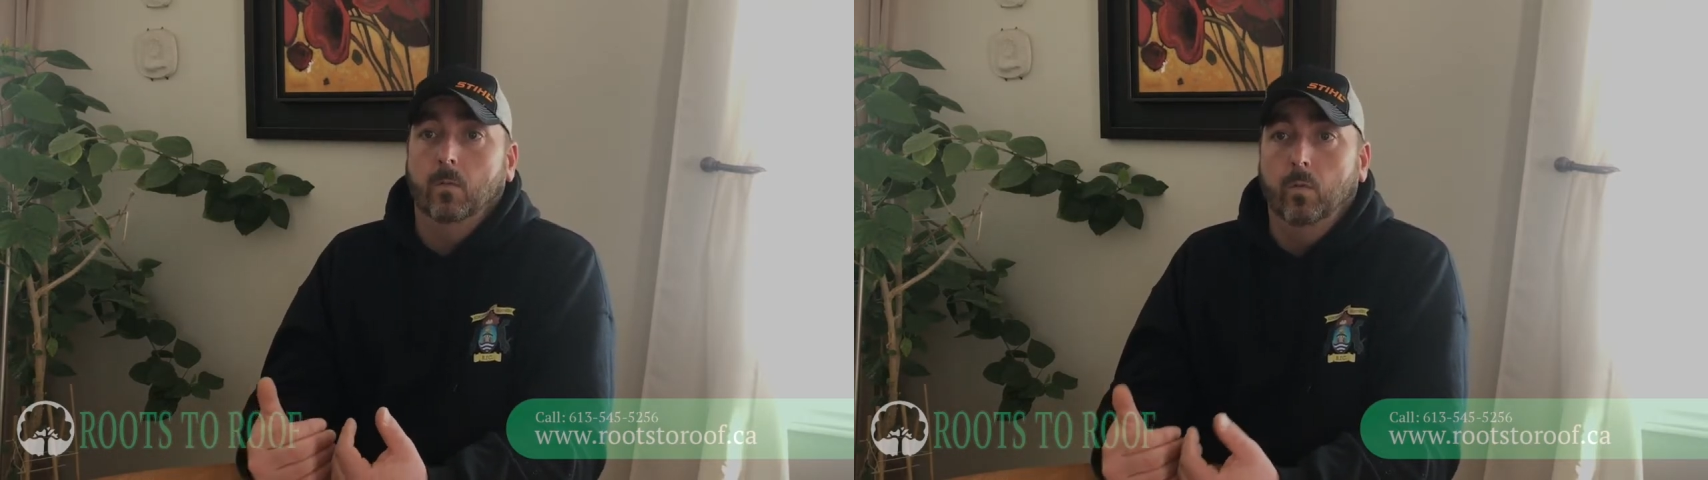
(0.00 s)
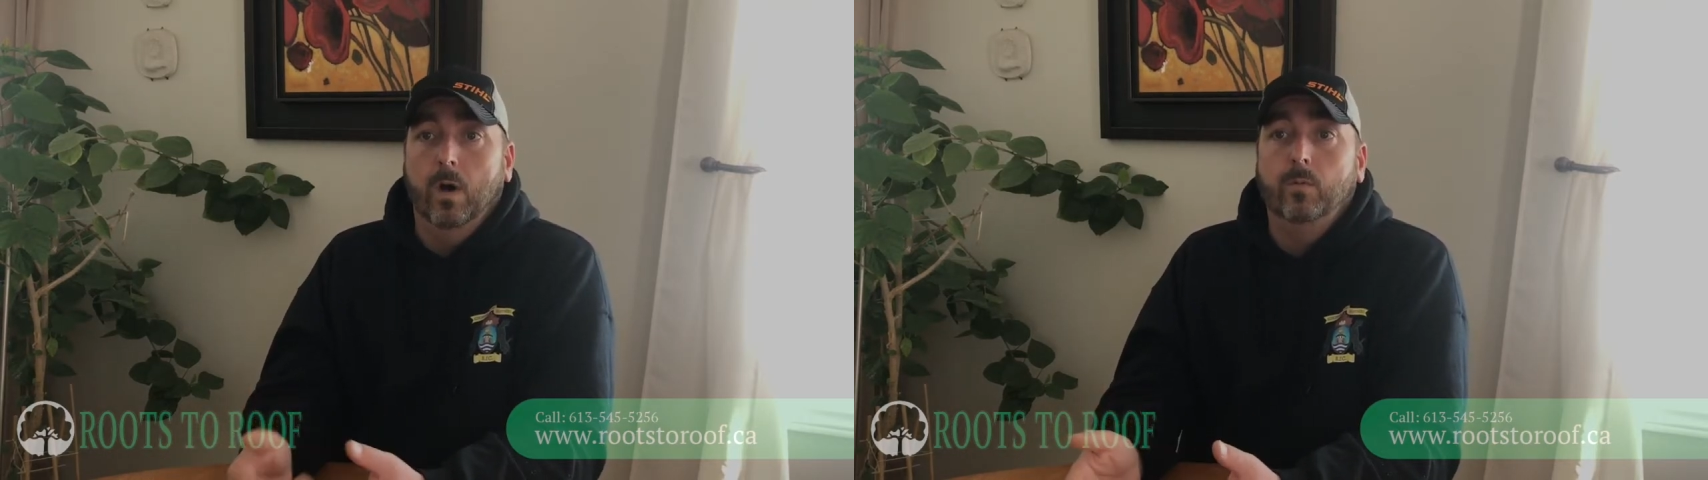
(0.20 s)

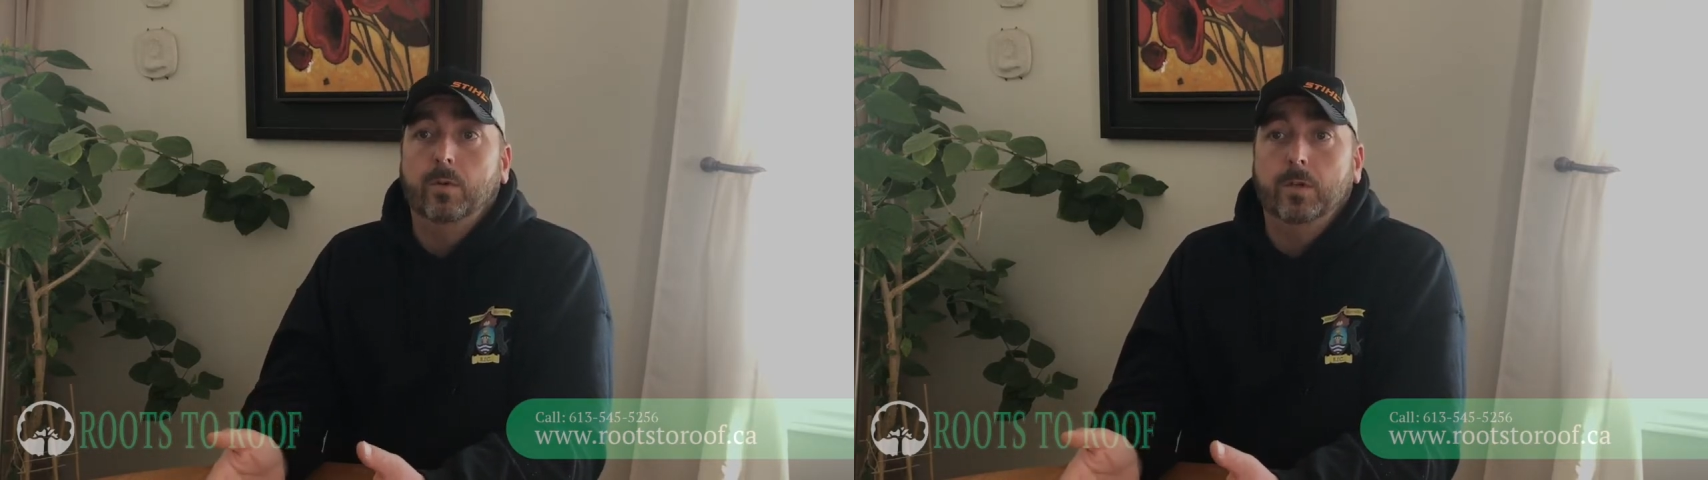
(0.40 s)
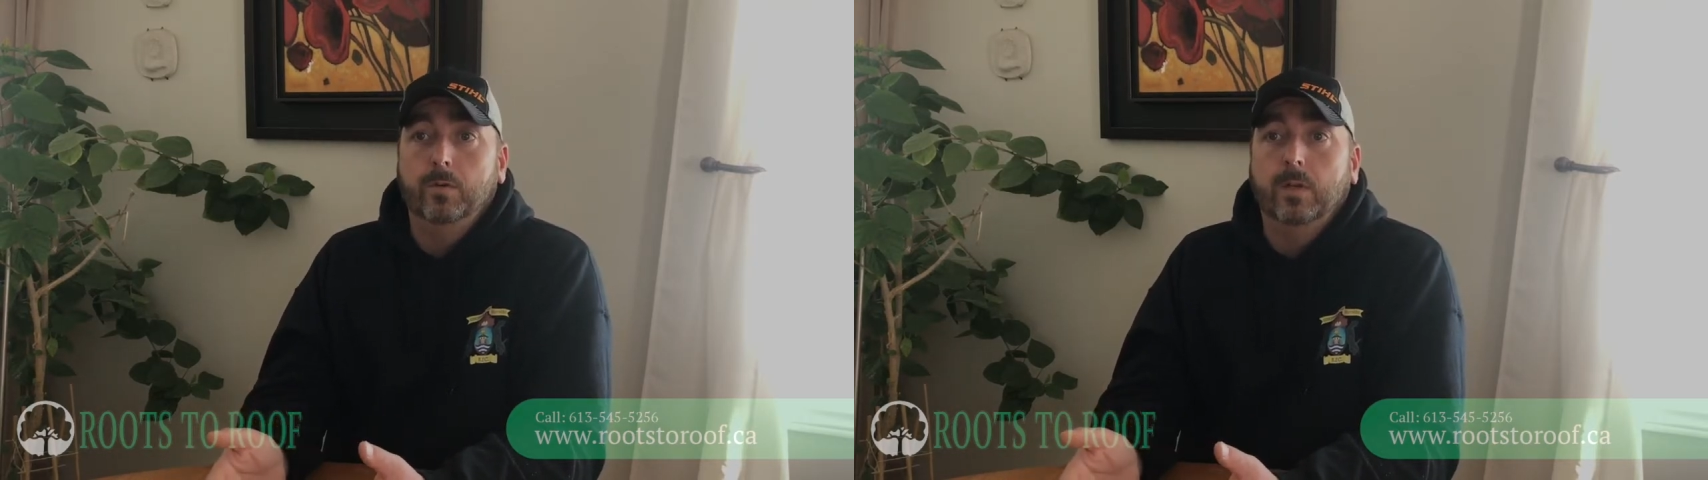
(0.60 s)
what
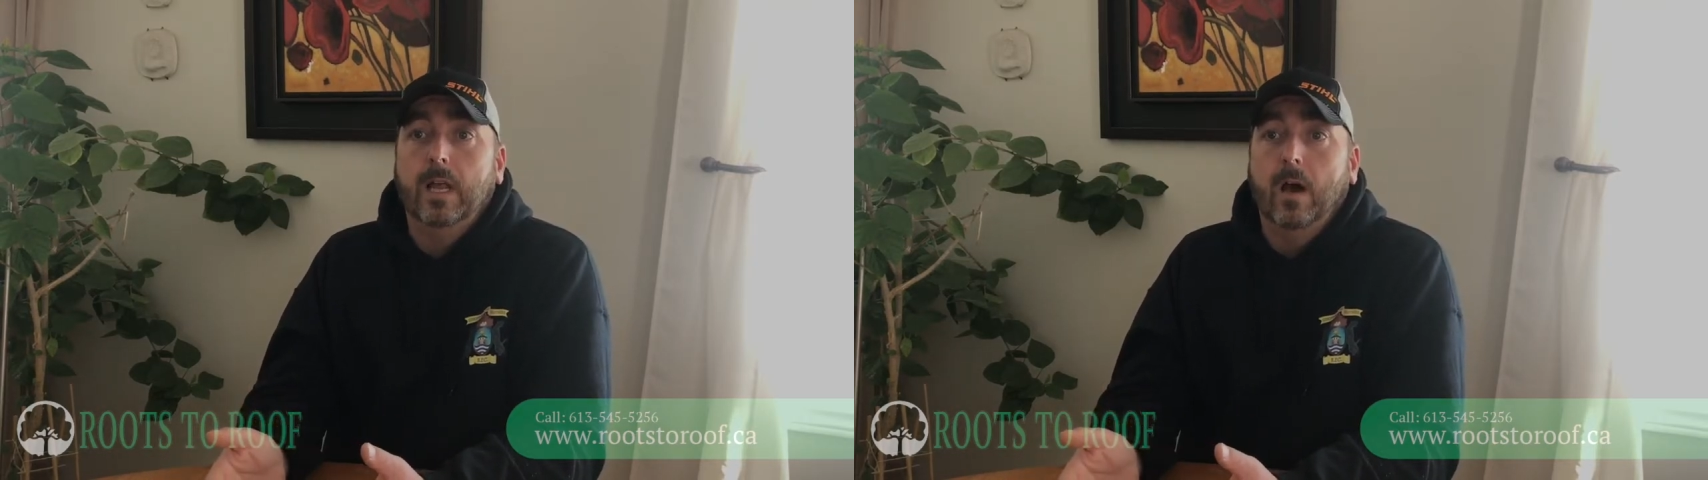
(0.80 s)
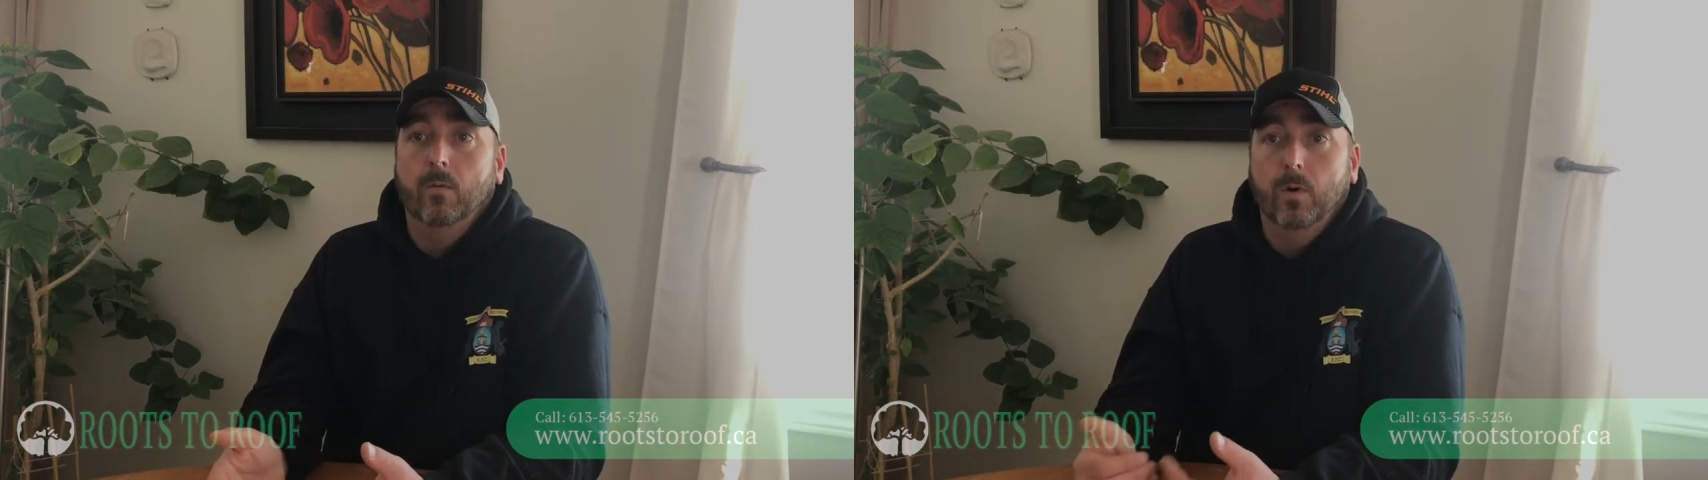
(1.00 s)
will you
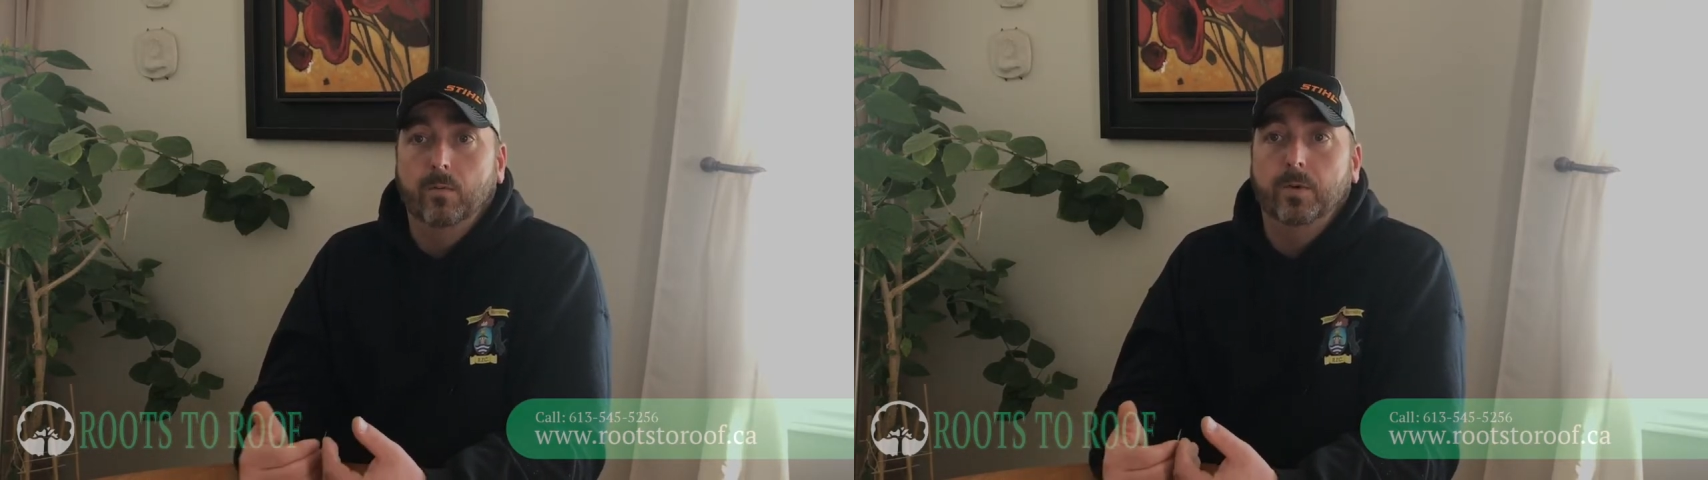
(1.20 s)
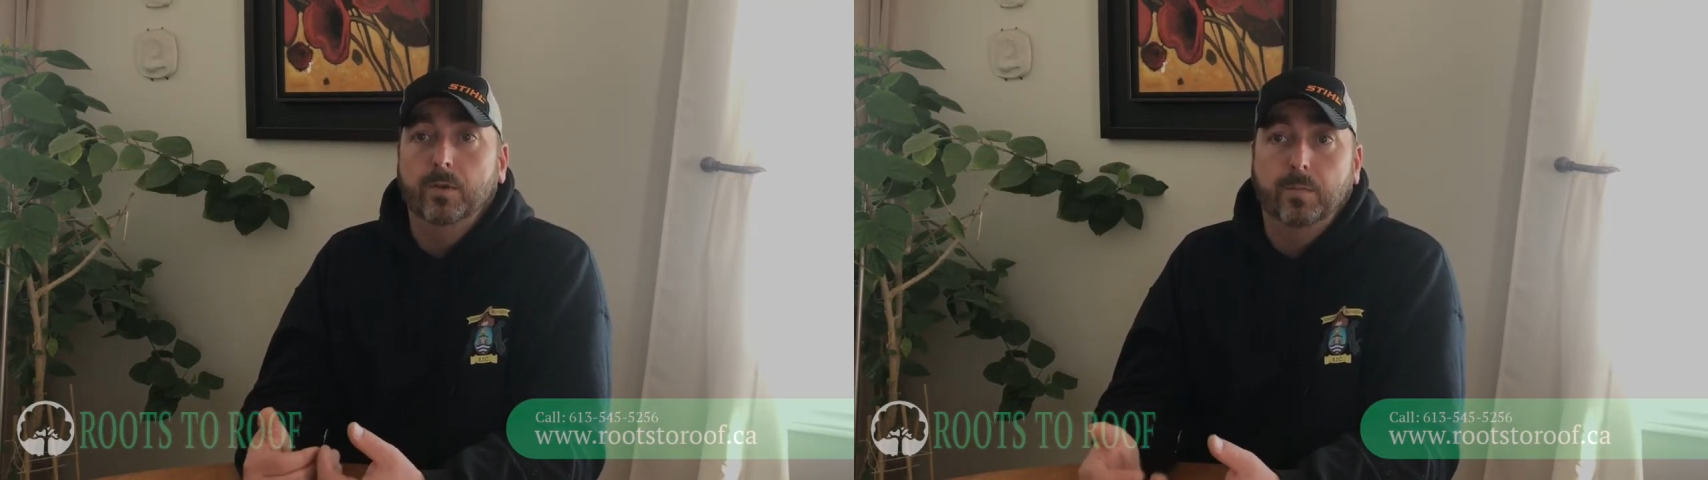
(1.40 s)
allow,
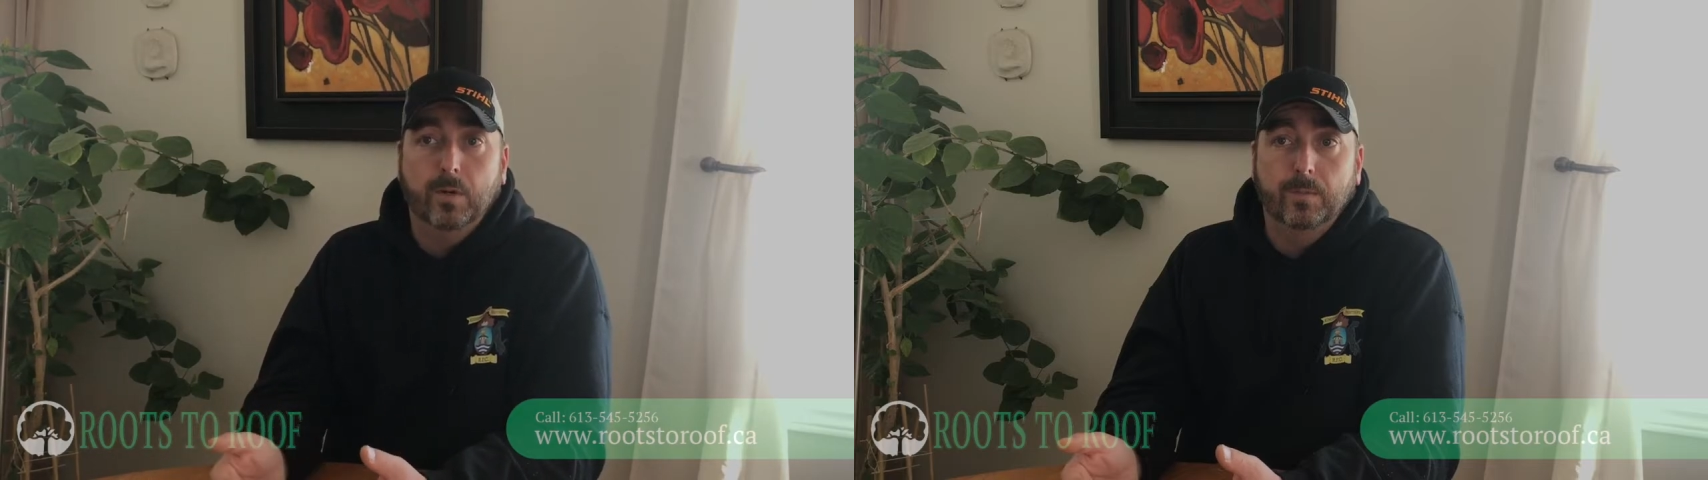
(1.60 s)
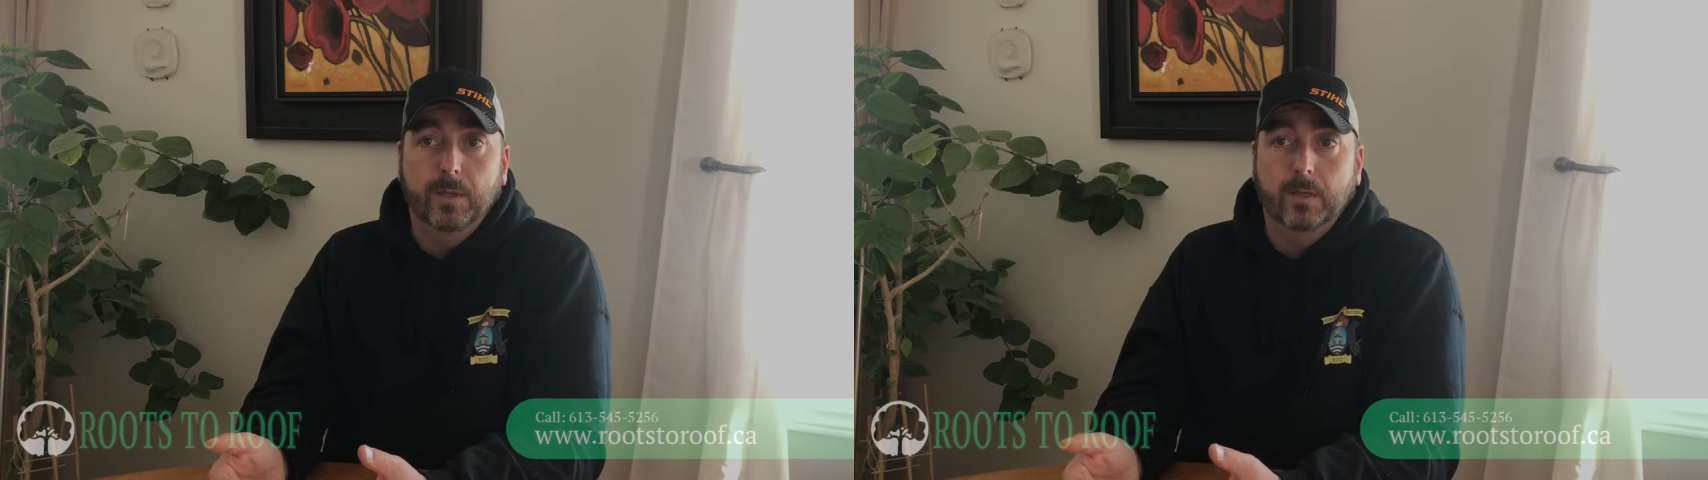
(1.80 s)
what will you
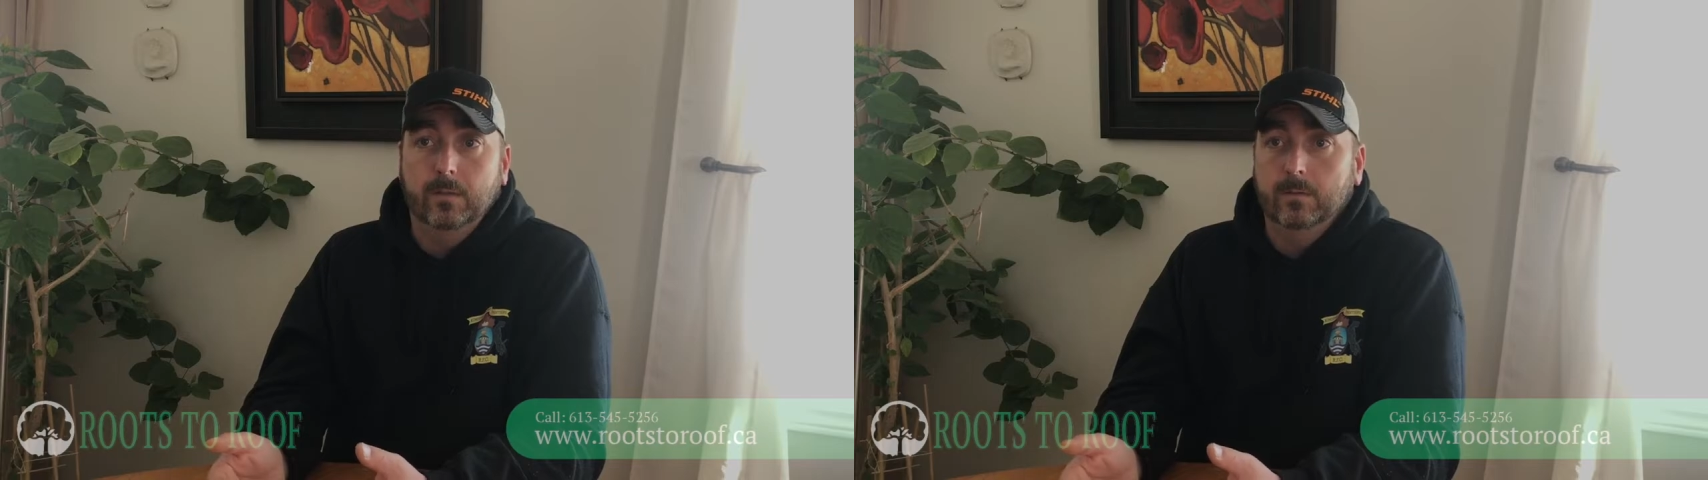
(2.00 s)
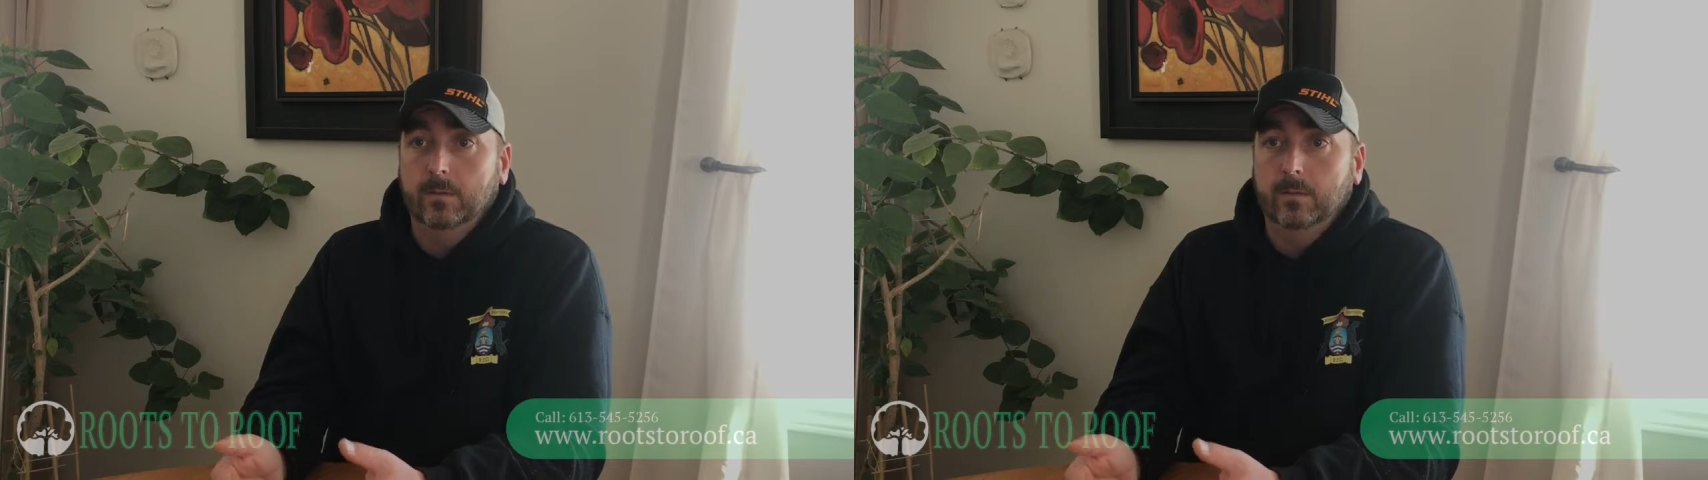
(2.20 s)
permit,